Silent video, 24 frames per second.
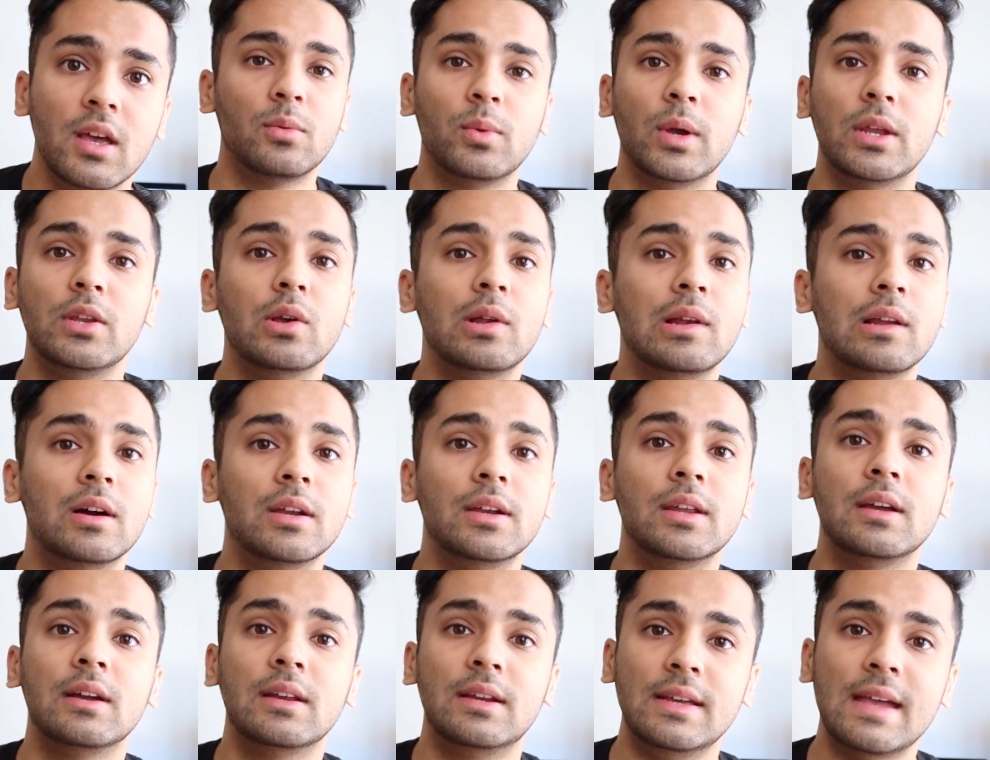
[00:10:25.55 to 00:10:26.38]
When you're
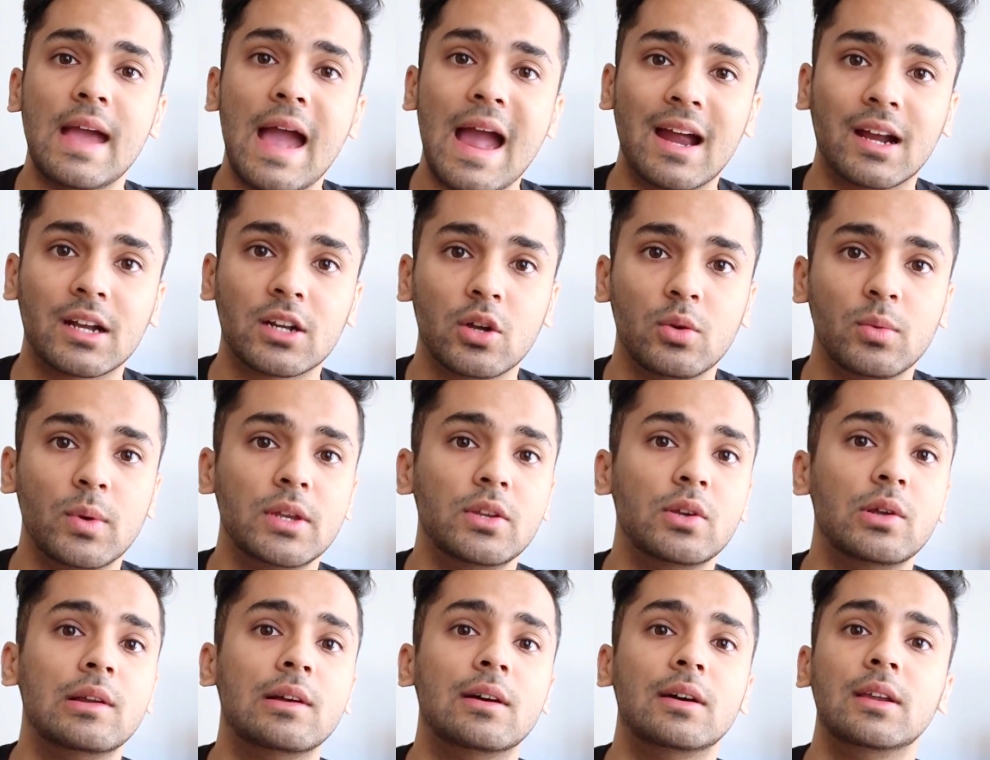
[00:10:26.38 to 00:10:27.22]
learning React or when
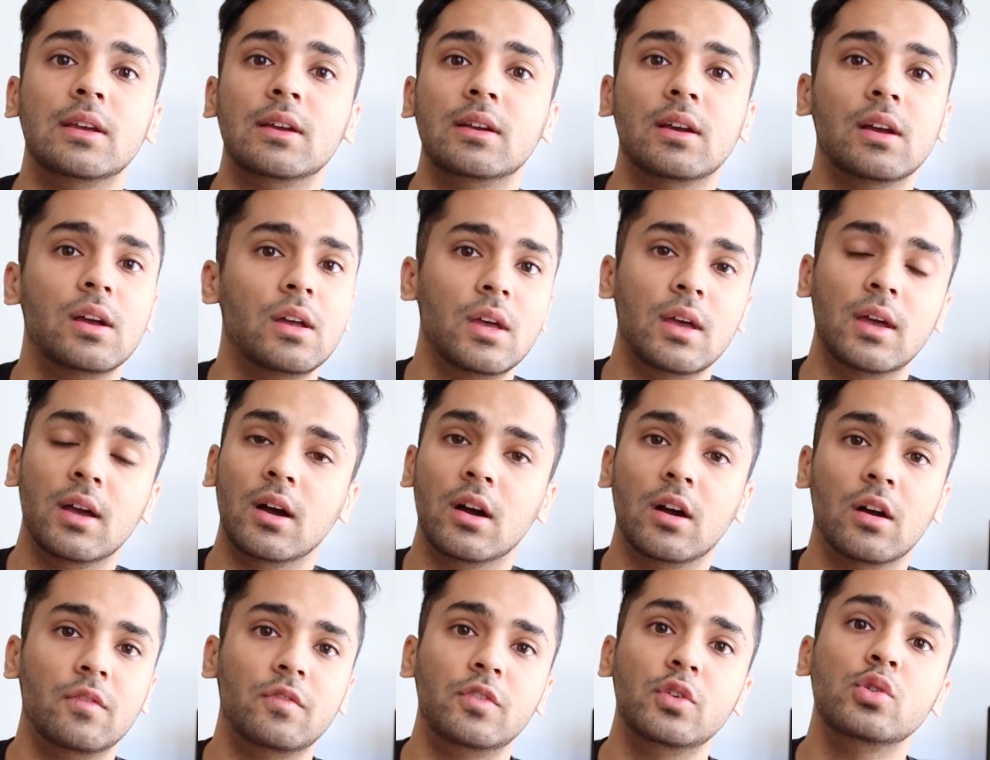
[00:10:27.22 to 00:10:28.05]
you're learning
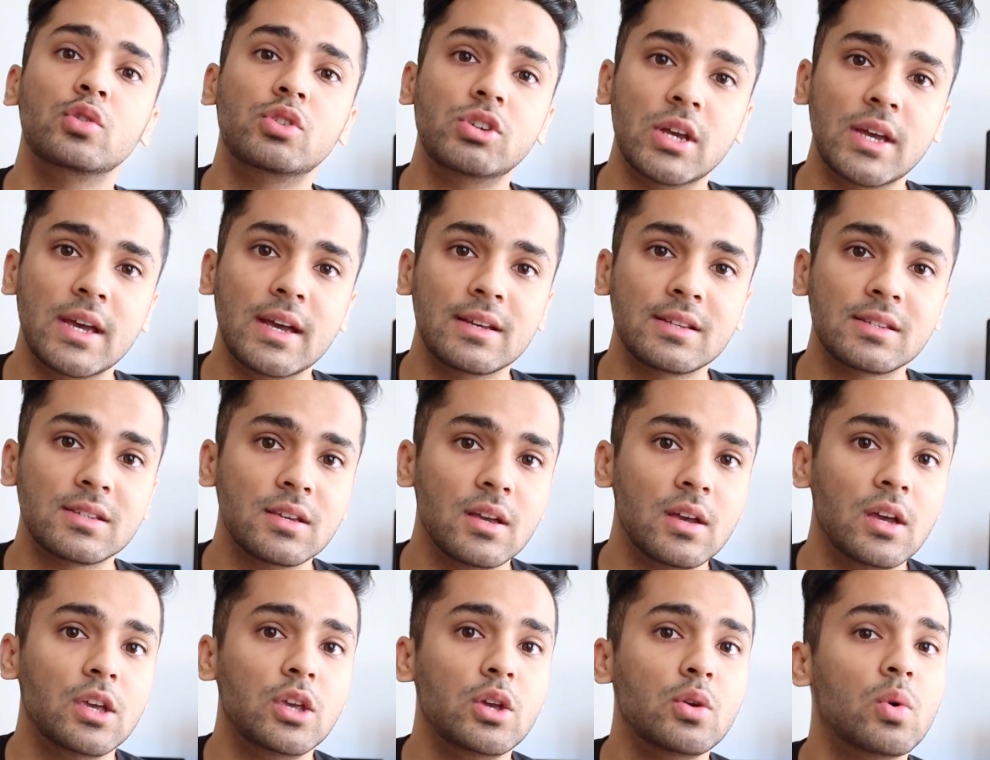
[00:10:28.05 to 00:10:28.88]
uh, Vue.js,
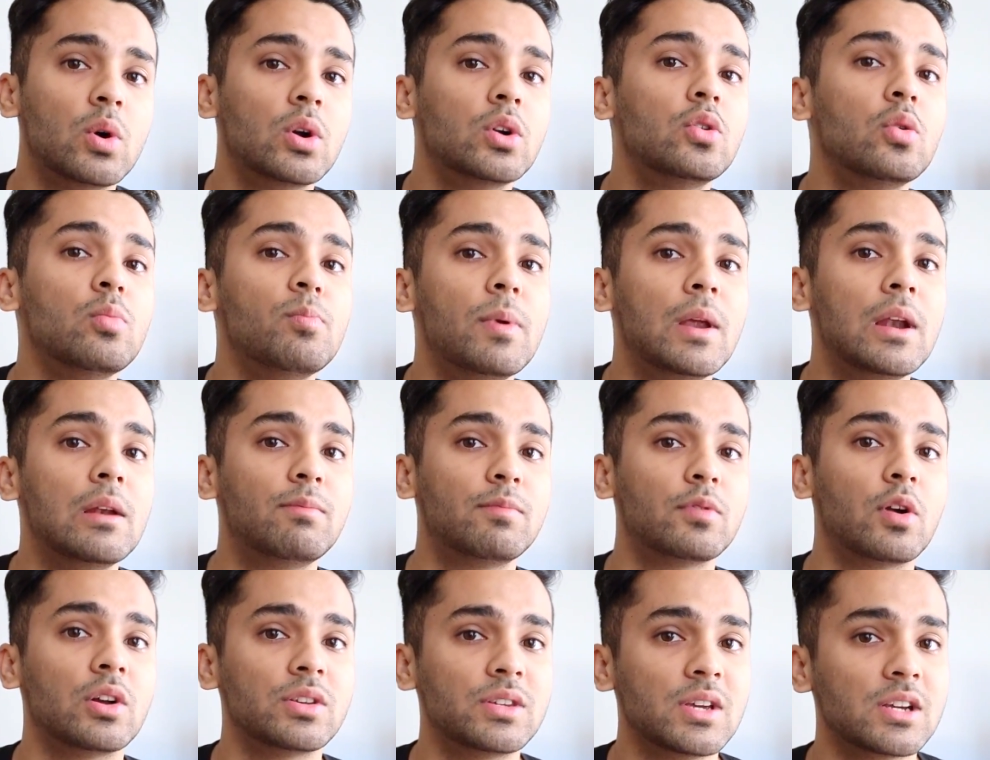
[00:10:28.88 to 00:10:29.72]
you want to build
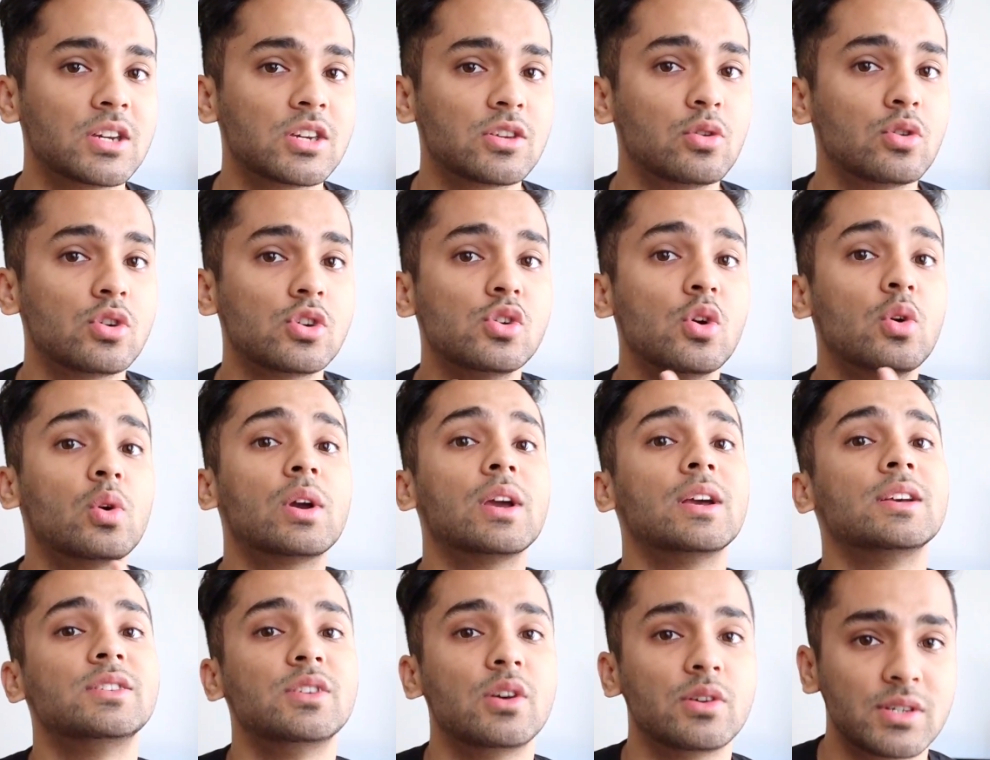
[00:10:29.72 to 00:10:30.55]
projects to
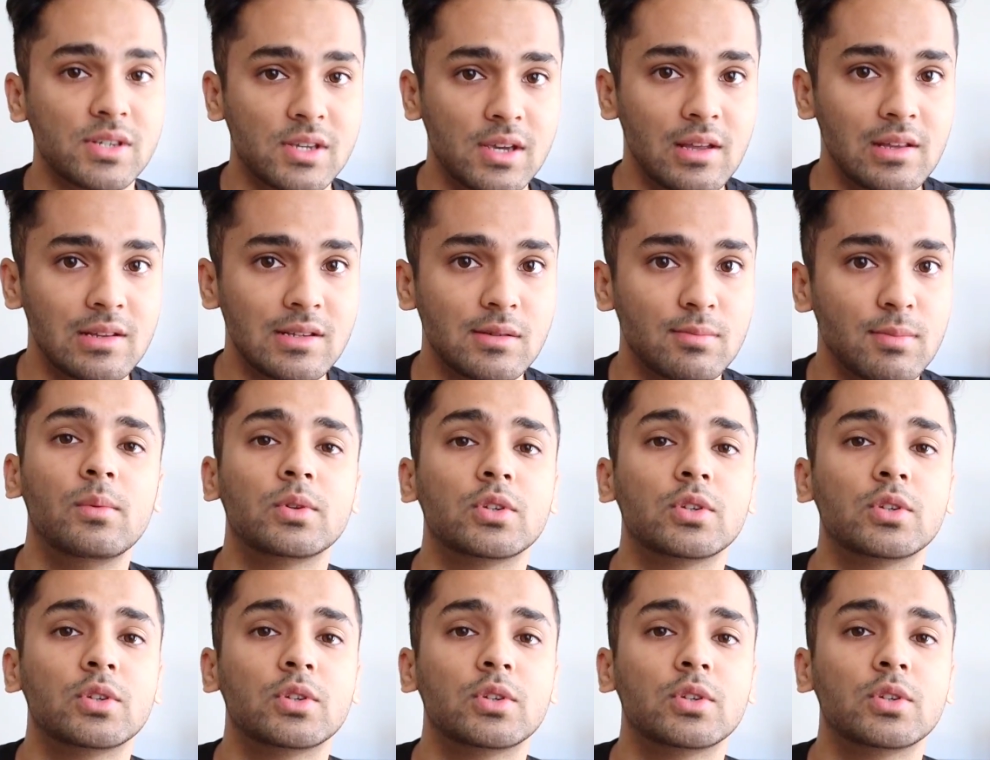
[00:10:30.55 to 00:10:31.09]
showcase your skills.